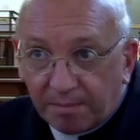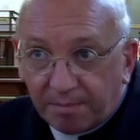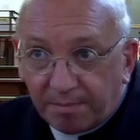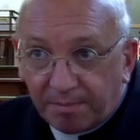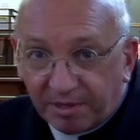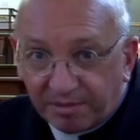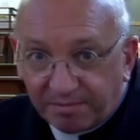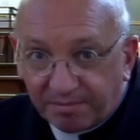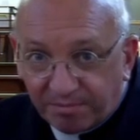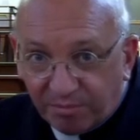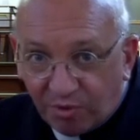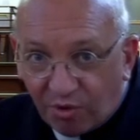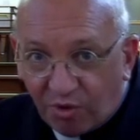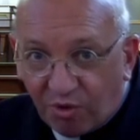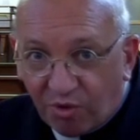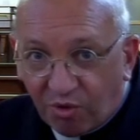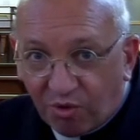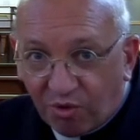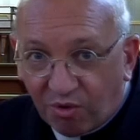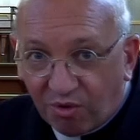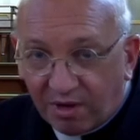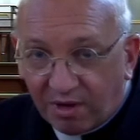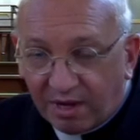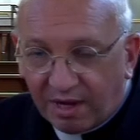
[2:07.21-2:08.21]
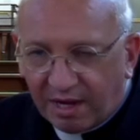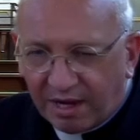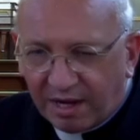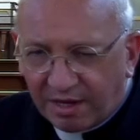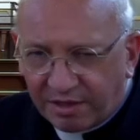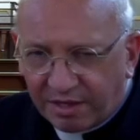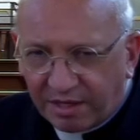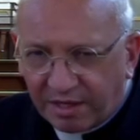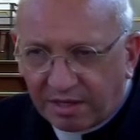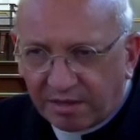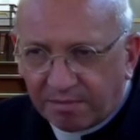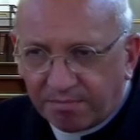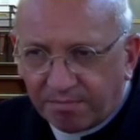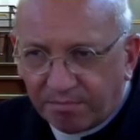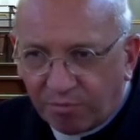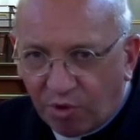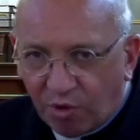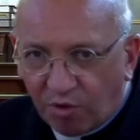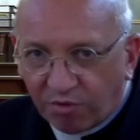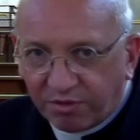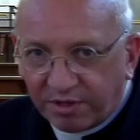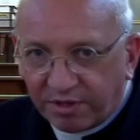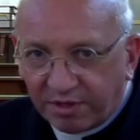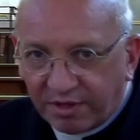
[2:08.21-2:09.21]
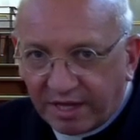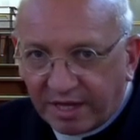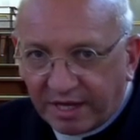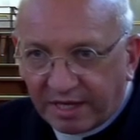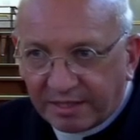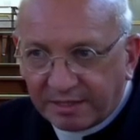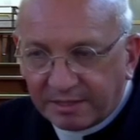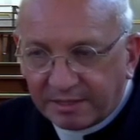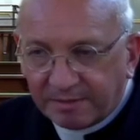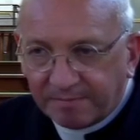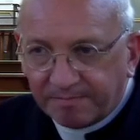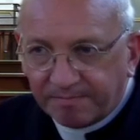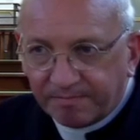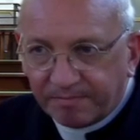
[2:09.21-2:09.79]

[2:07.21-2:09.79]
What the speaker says: But more, I think more than that,